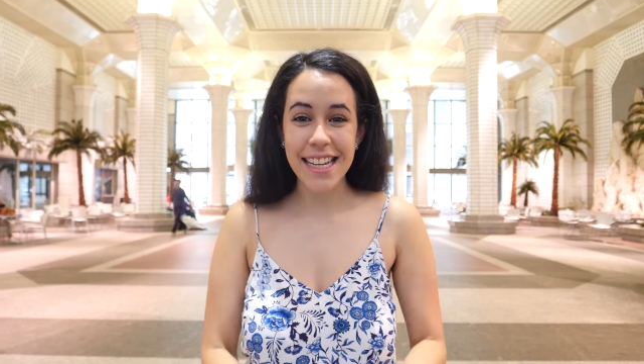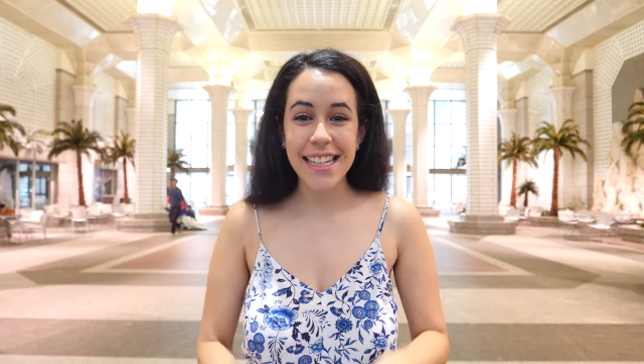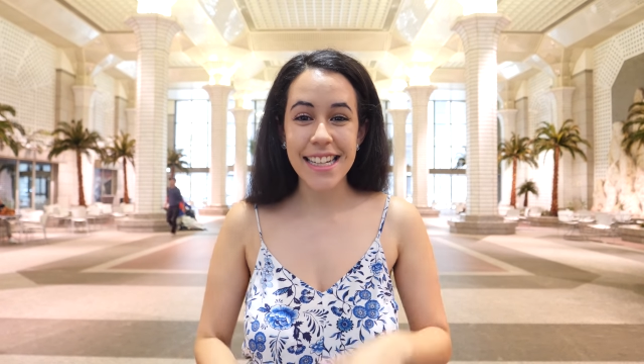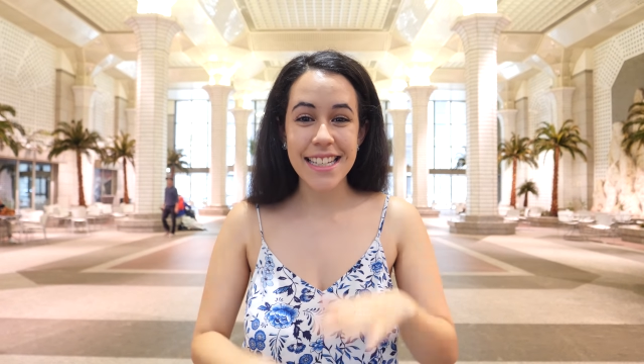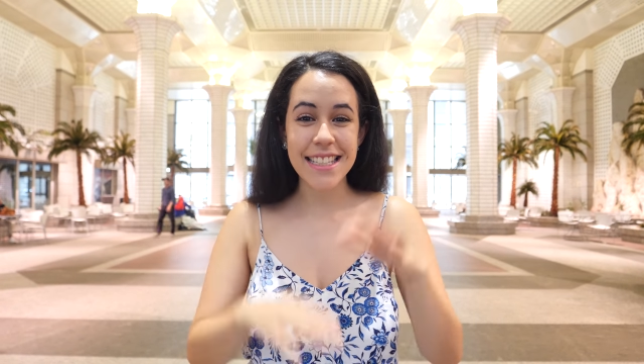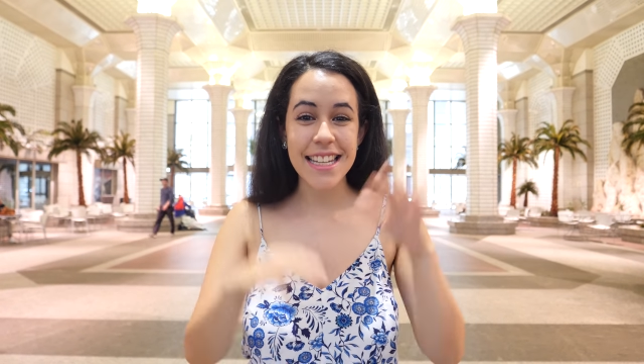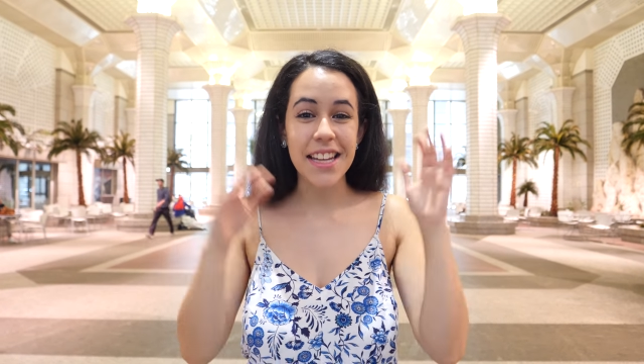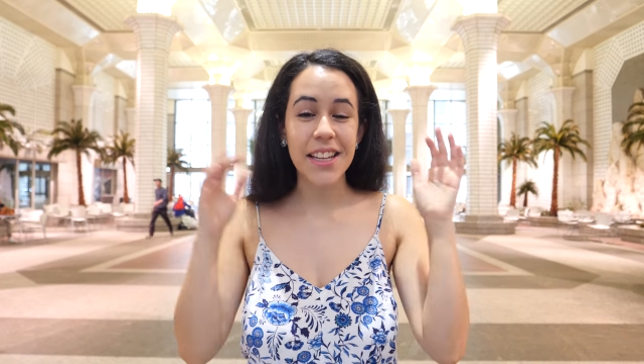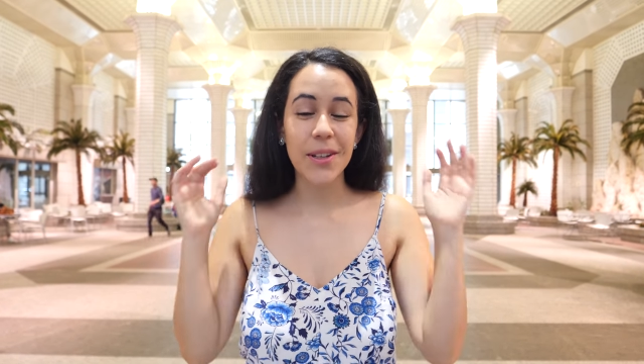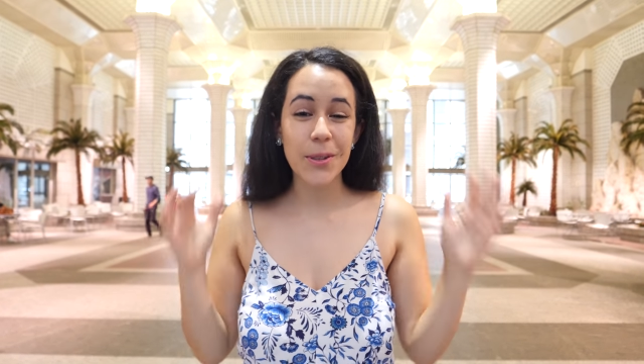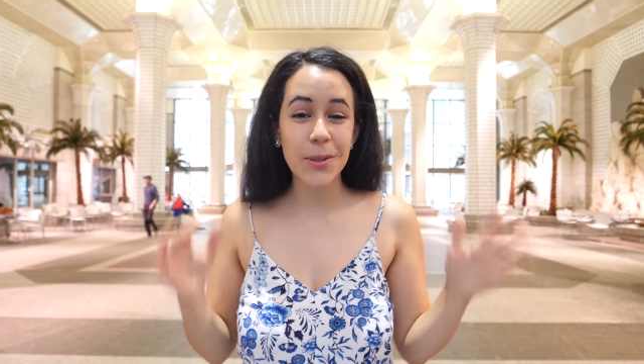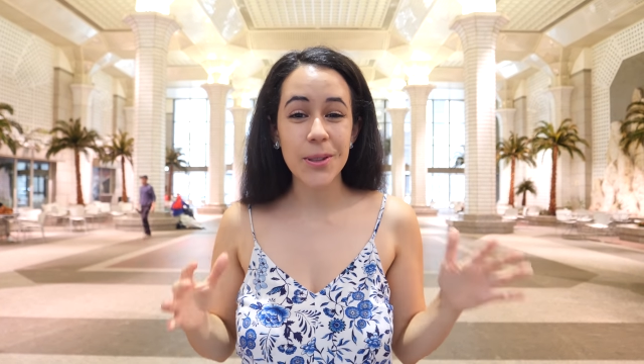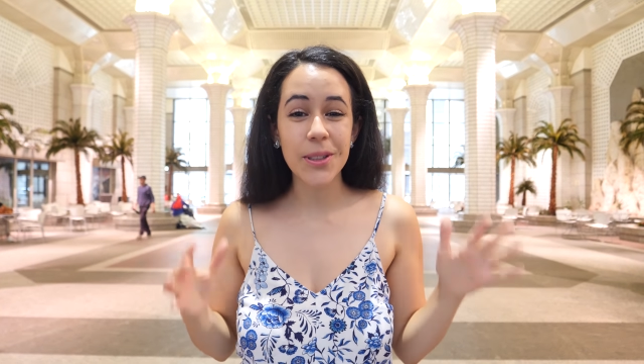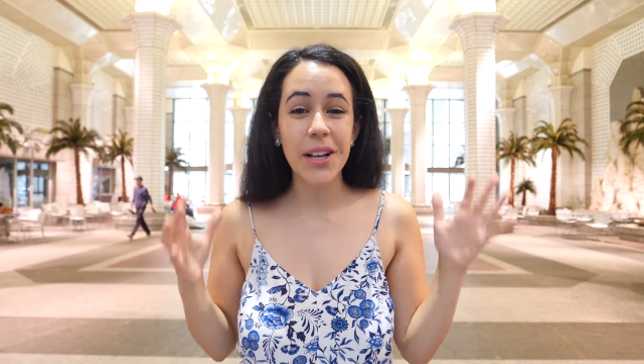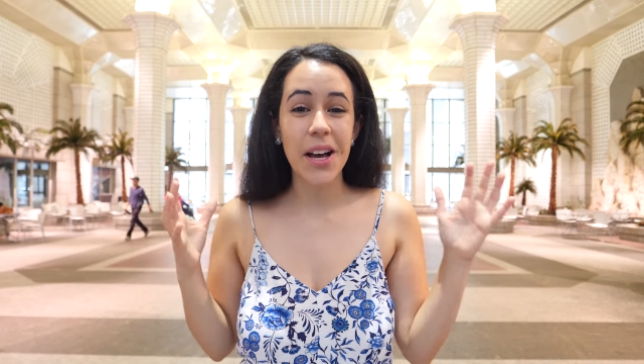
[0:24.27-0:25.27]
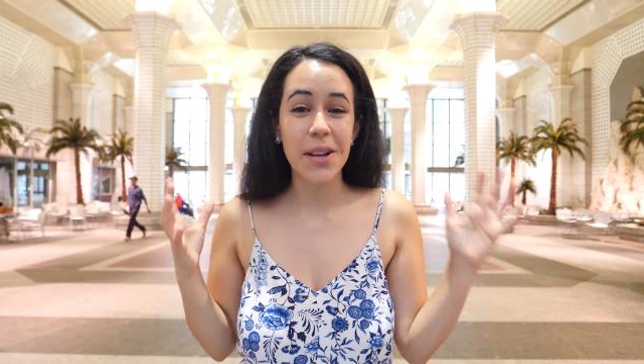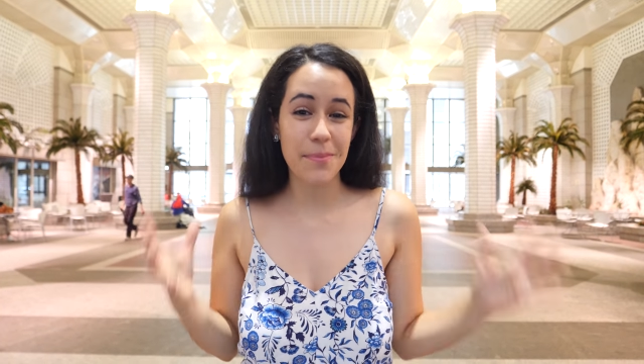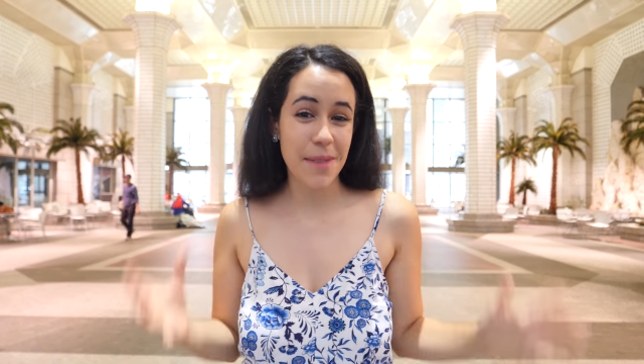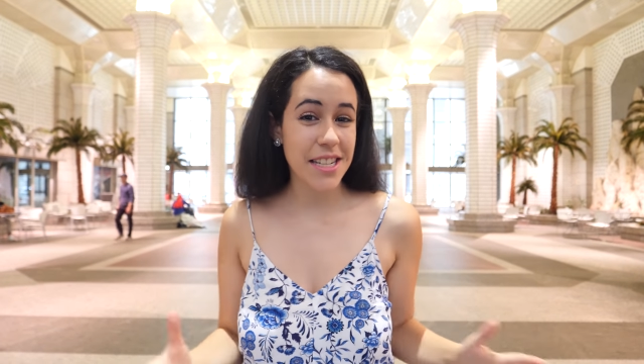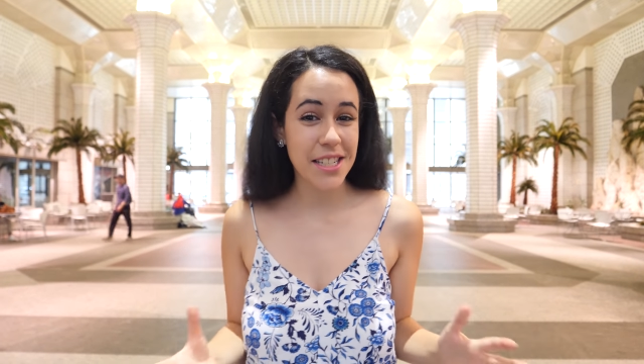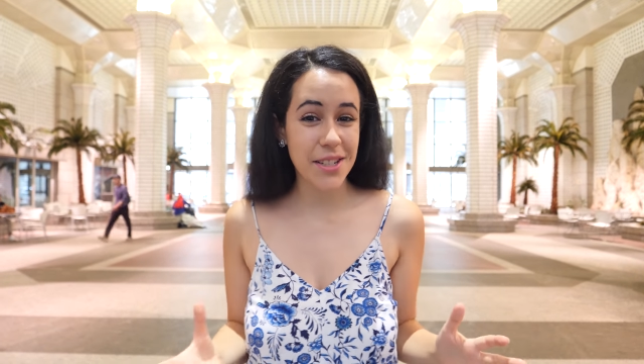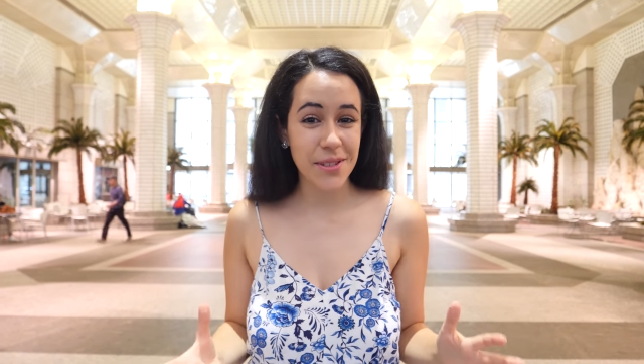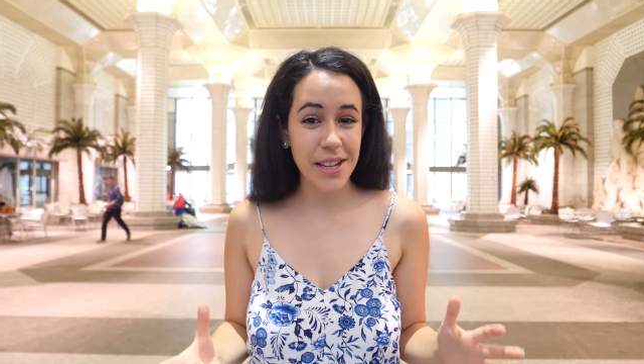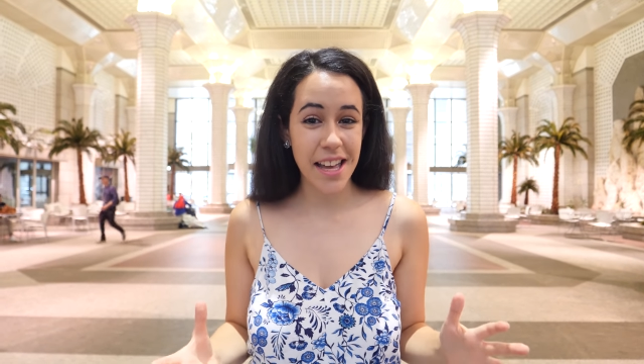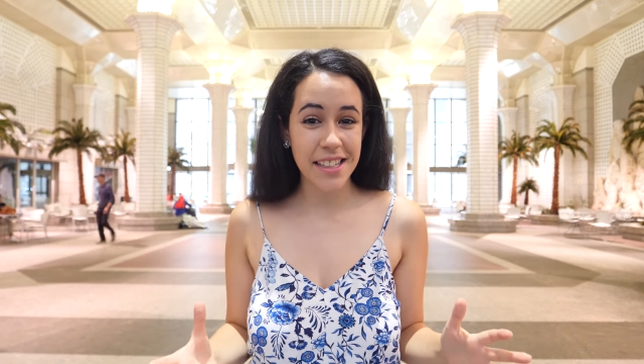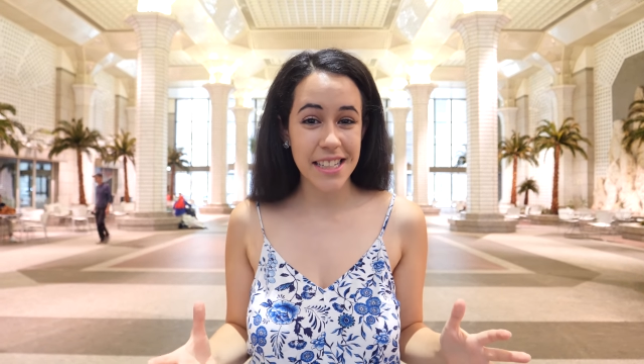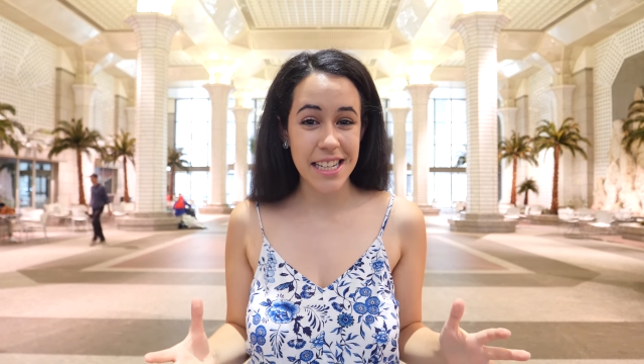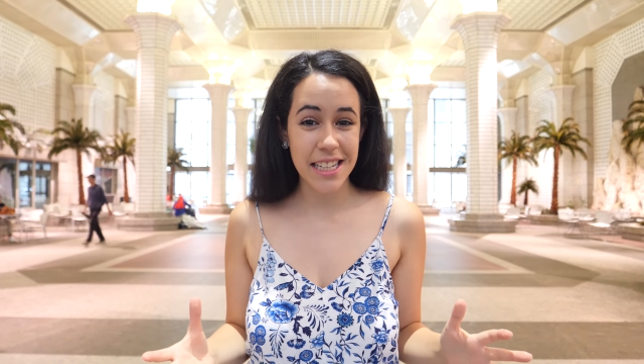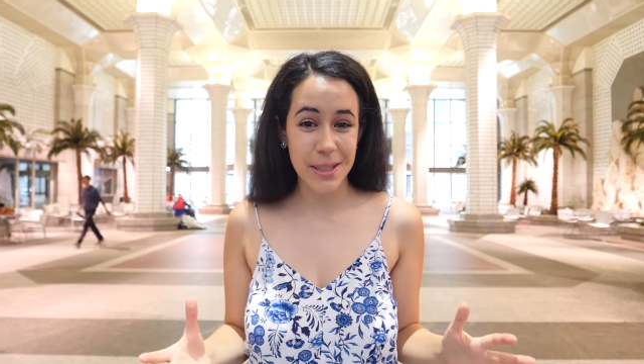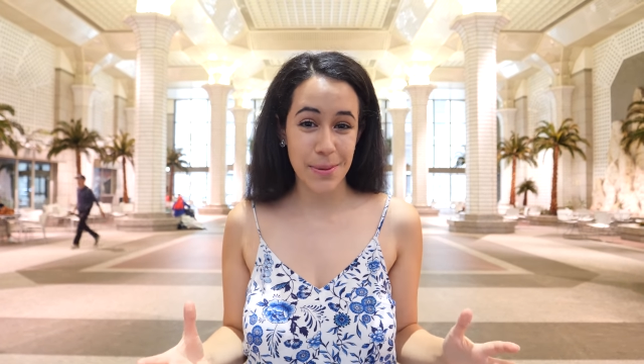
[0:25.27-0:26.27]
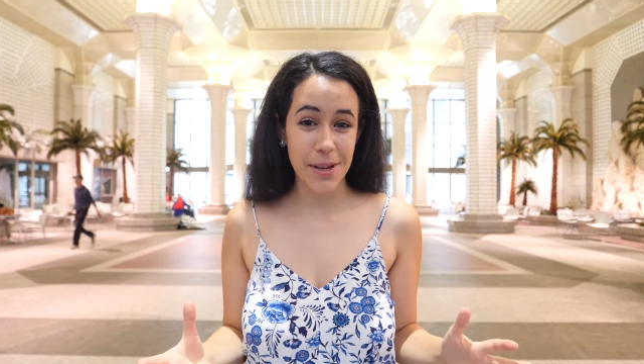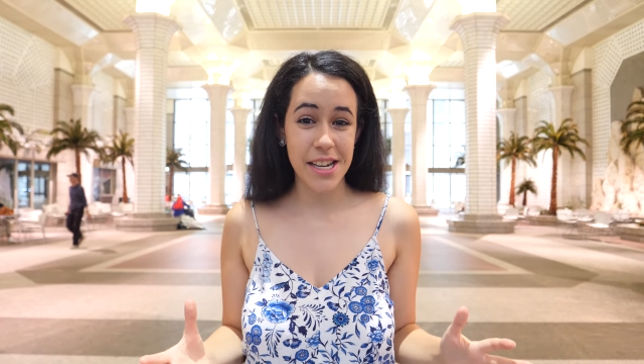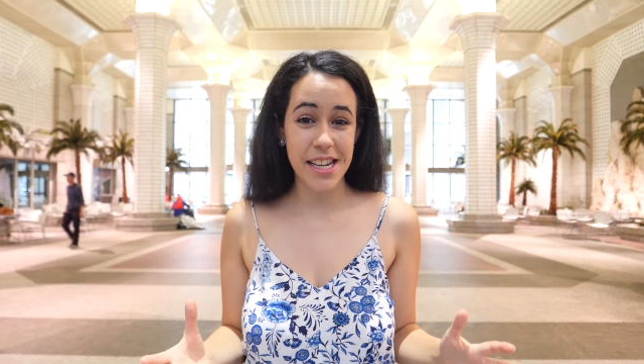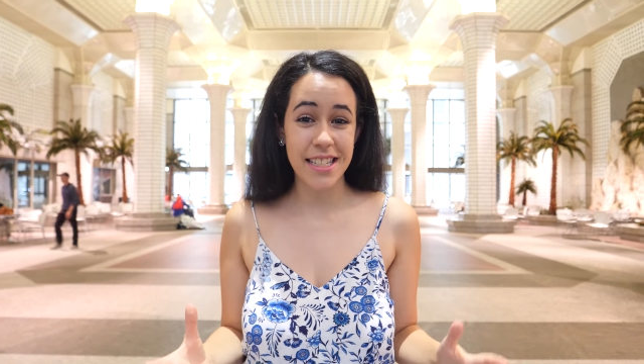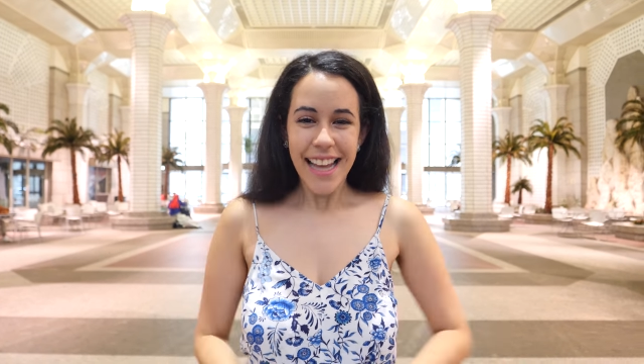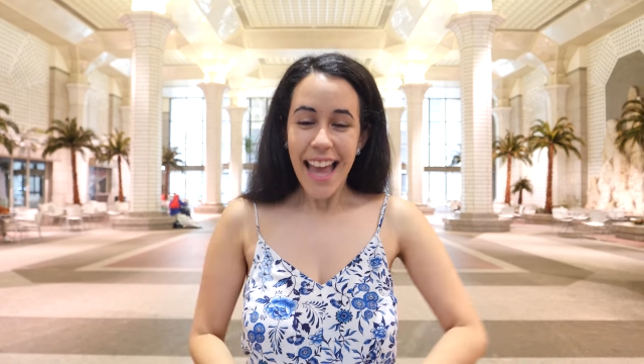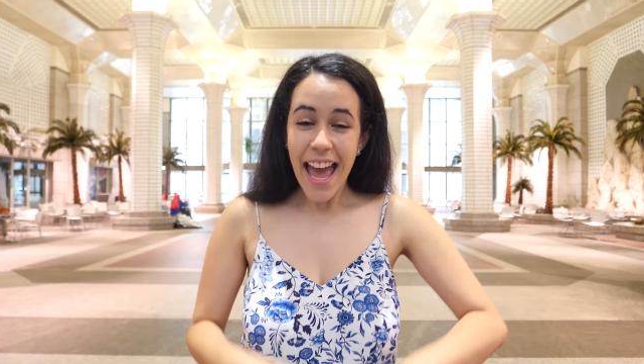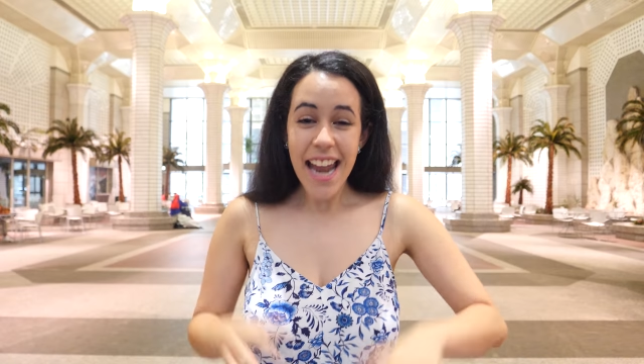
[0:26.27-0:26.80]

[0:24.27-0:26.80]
It is a cool augmented reality experience,